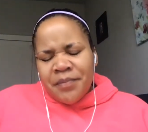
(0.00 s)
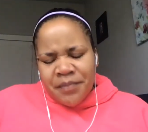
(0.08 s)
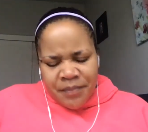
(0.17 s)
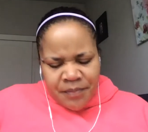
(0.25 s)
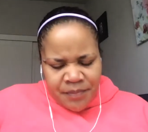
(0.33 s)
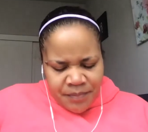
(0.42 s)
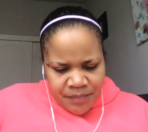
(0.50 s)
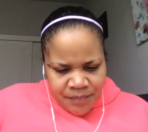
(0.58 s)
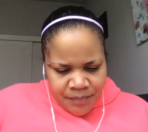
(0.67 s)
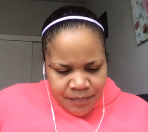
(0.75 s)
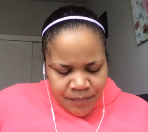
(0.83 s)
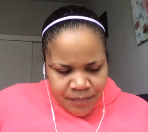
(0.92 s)

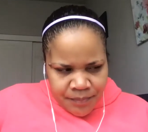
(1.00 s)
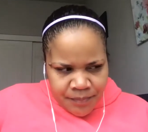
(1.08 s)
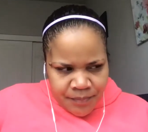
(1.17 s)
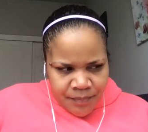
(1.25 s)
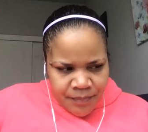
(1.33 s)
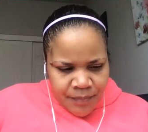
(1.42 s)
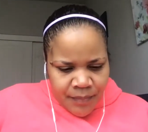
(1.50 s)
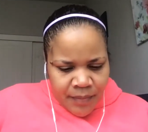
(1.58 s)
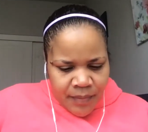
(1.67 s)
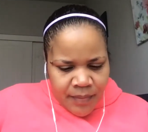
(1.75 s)
(no one is talking)